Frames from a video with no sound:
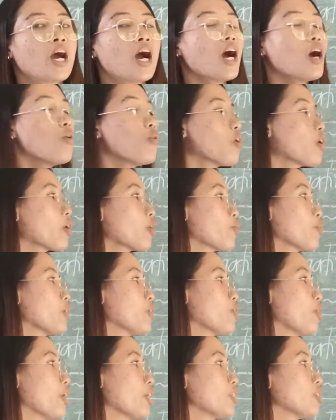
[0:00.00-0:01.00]
how are we
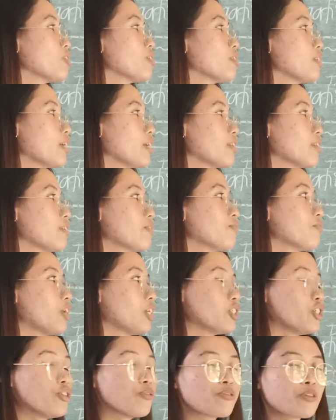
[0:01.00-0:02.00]
going to get the
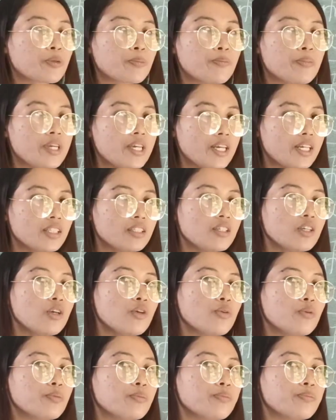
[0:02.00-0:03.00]
value for P and
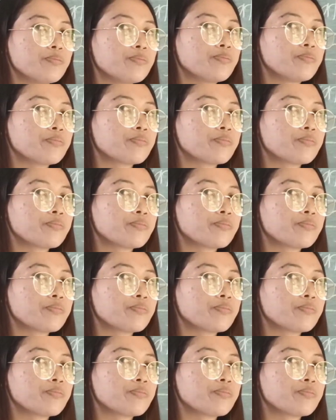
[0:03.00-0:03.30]
Q?